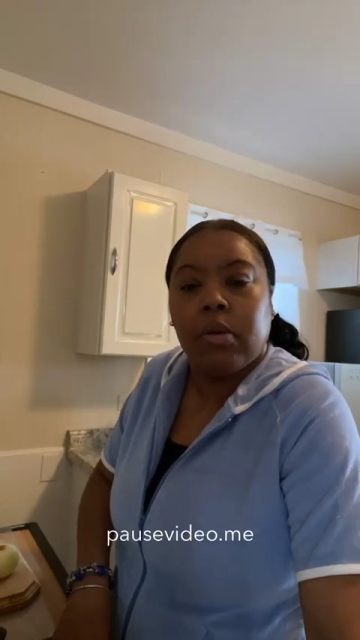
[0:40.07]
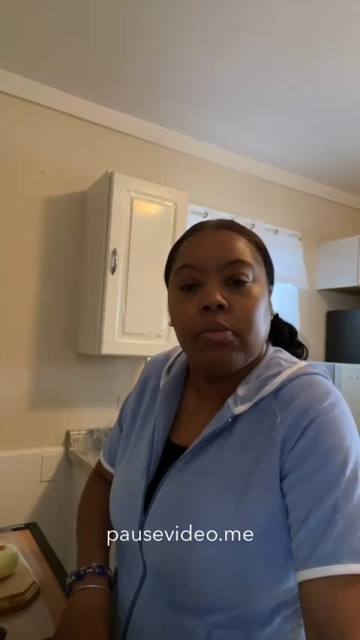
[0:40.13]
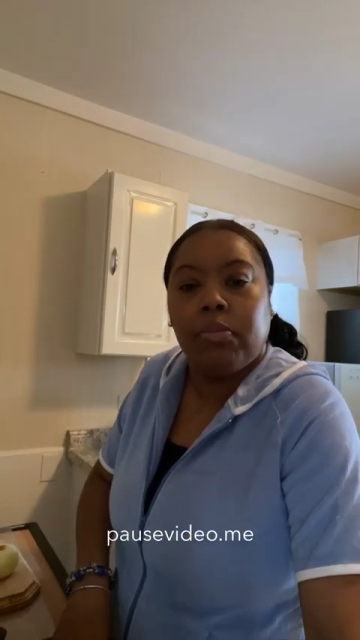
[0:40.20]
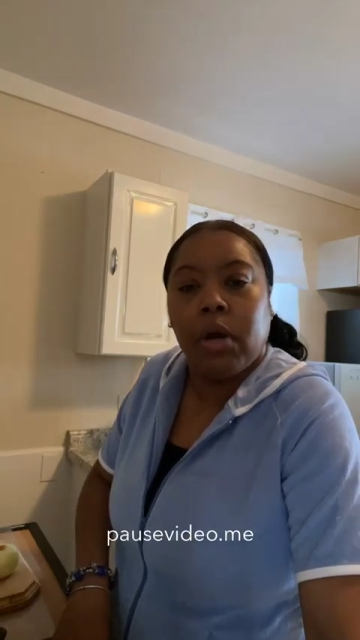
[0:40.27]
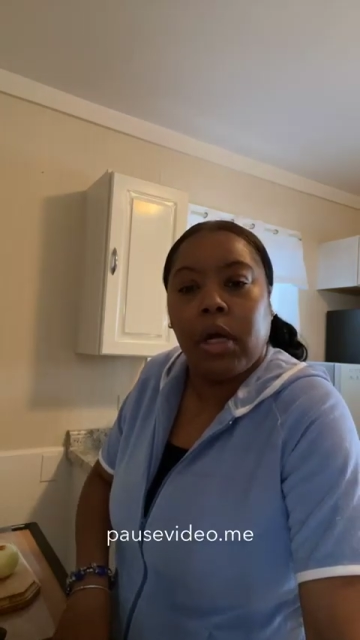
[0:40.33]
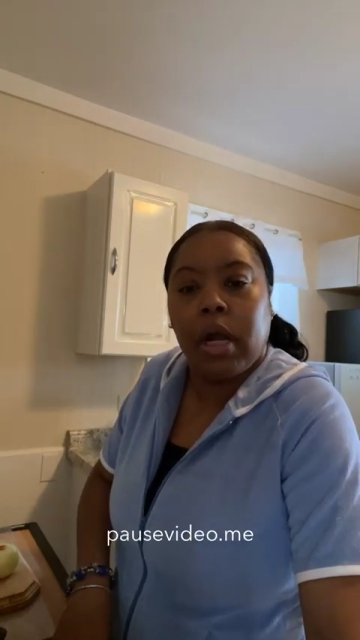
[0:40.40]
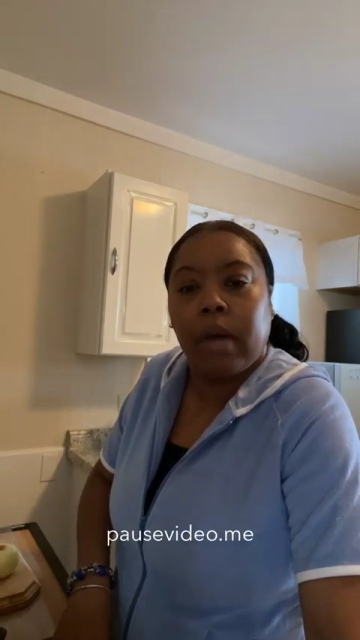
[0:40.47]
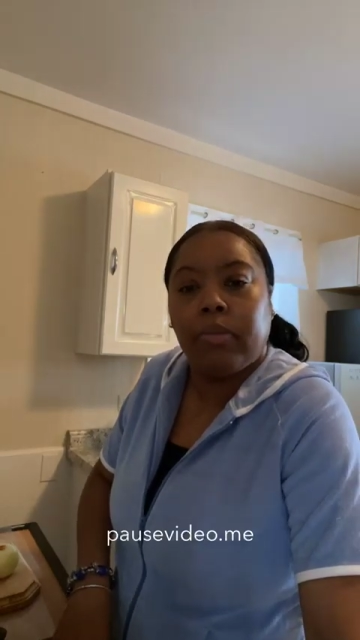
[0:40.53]

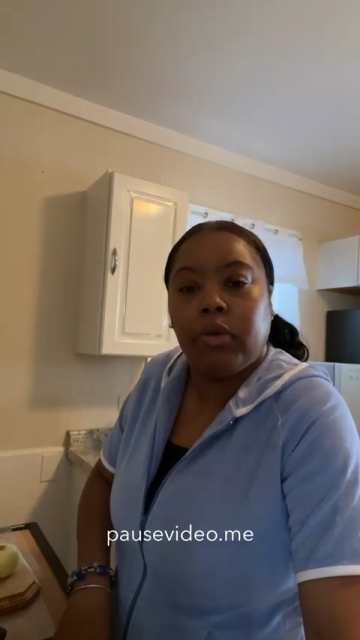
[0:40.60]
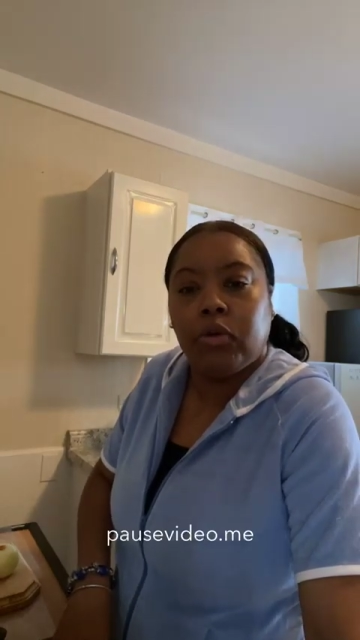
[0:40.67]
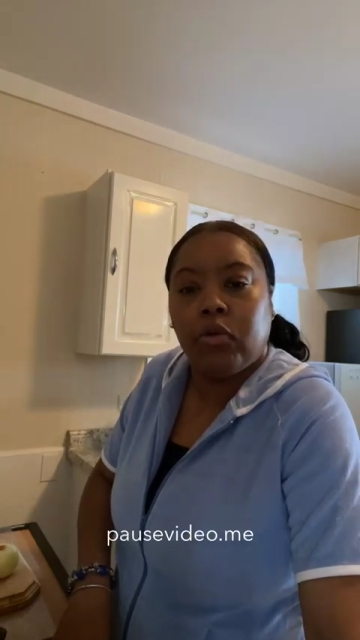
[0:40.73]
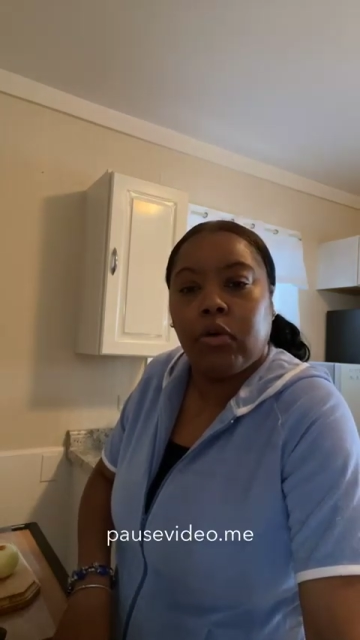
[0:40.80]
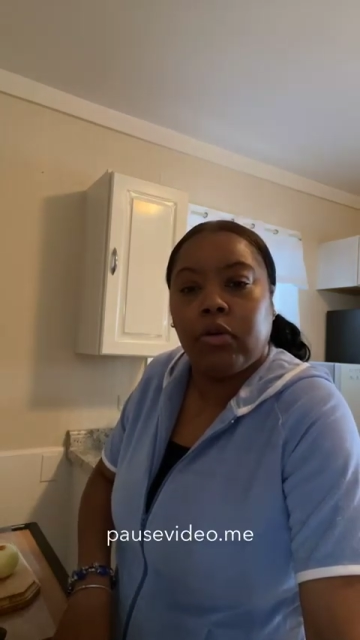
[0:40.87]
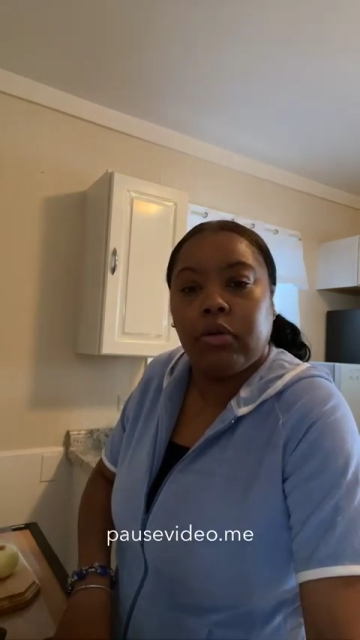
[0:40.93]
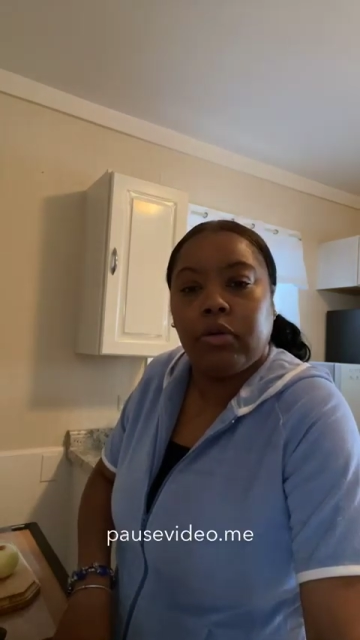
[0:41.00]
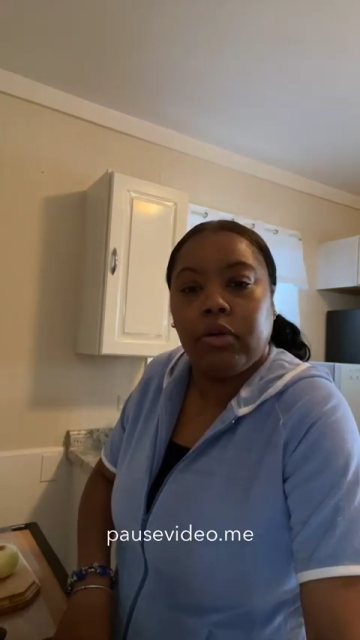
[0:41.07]
put up
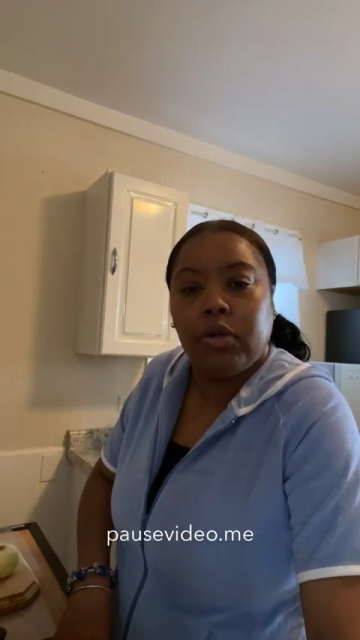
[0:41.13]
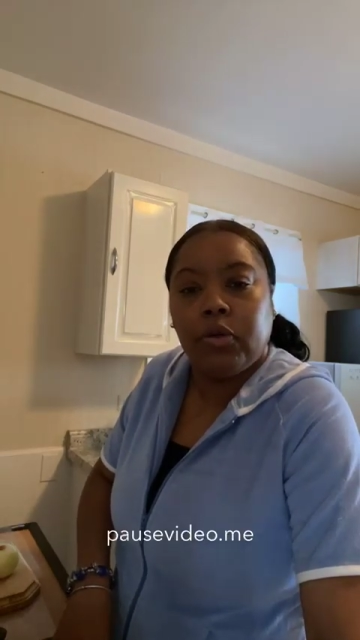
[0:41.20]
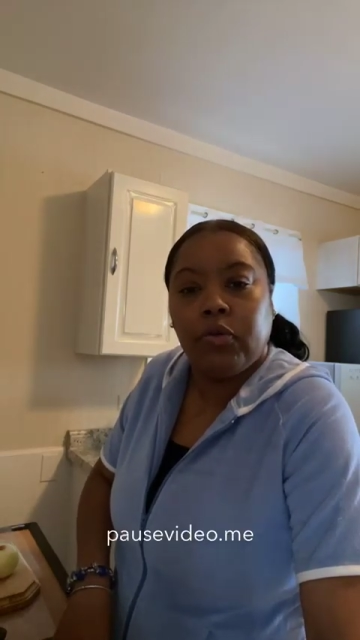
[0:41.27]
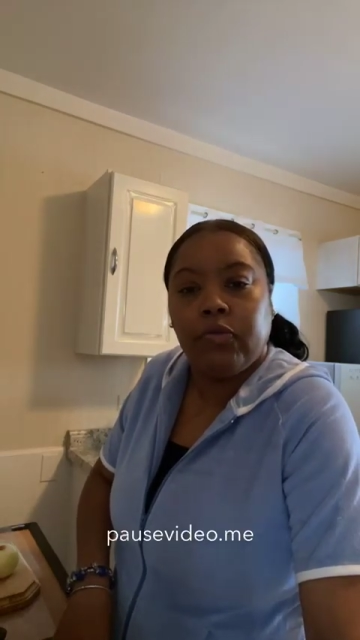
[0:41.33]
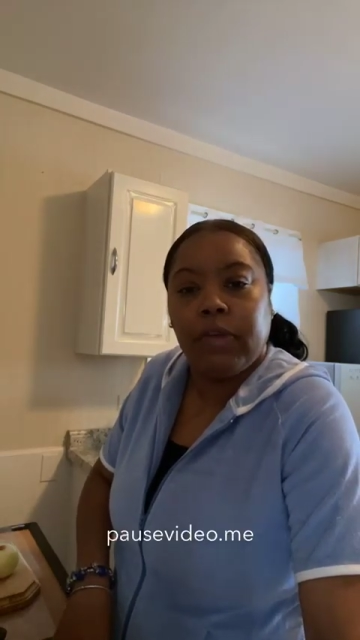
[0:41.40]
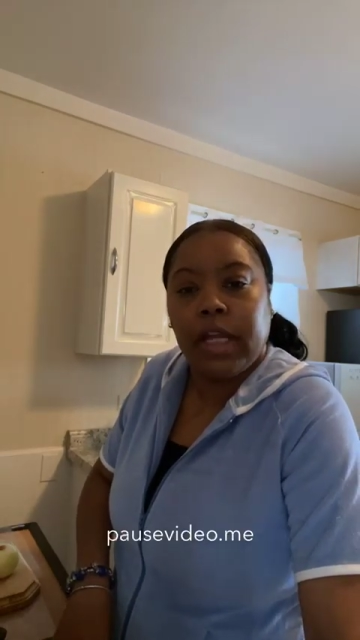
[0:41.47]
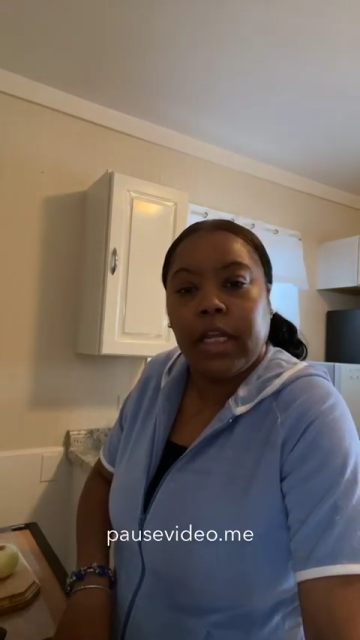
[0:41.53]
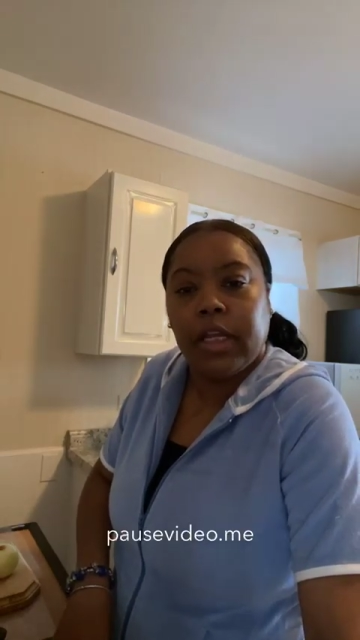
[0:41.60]
new
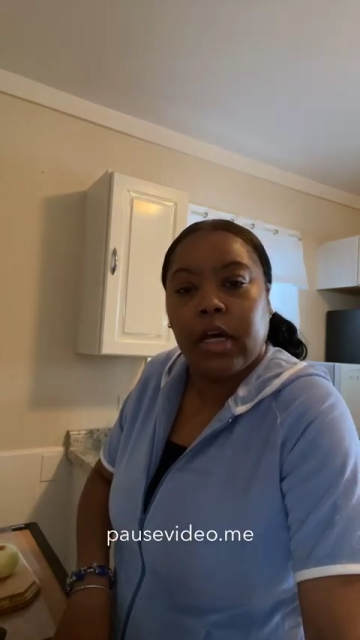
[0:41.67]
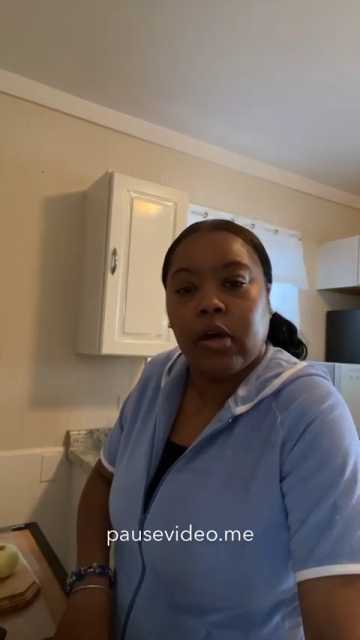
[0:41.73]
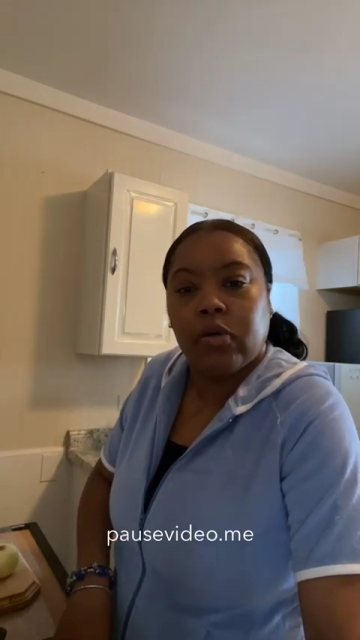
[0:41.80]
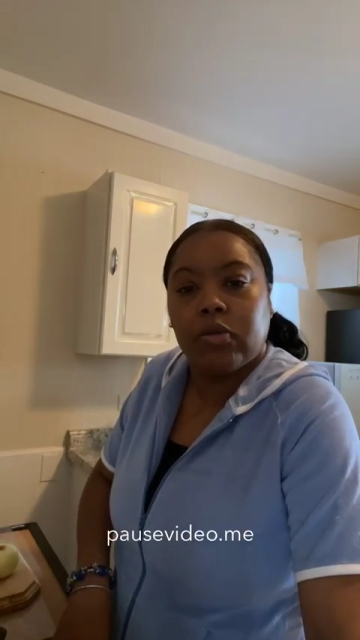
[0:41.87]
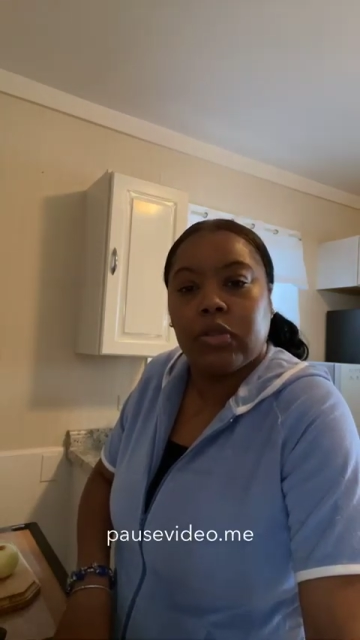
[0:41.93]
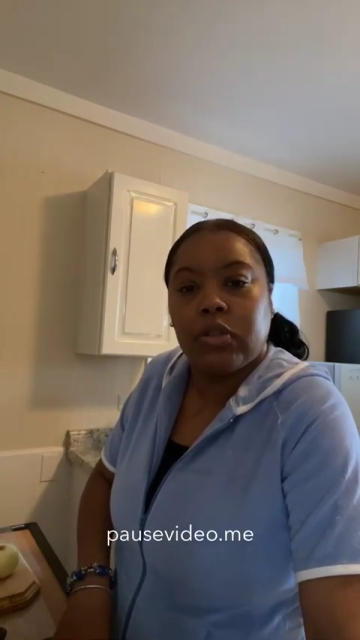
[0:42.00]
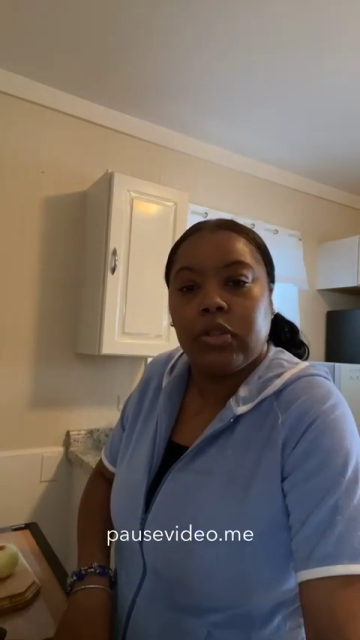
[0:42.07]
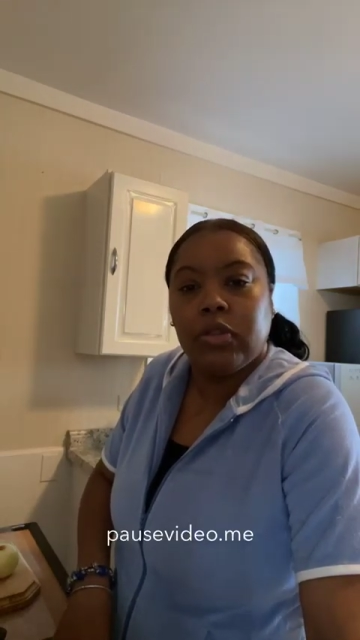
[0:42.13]
new
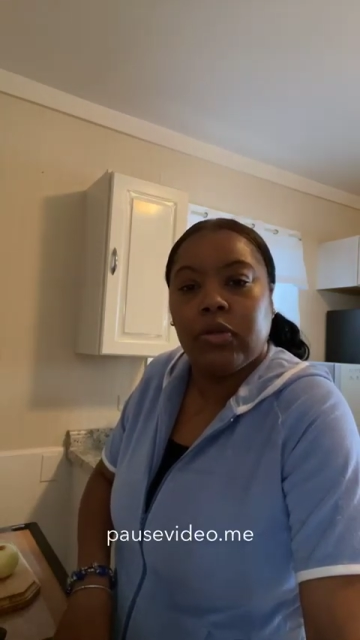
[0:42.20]
videos,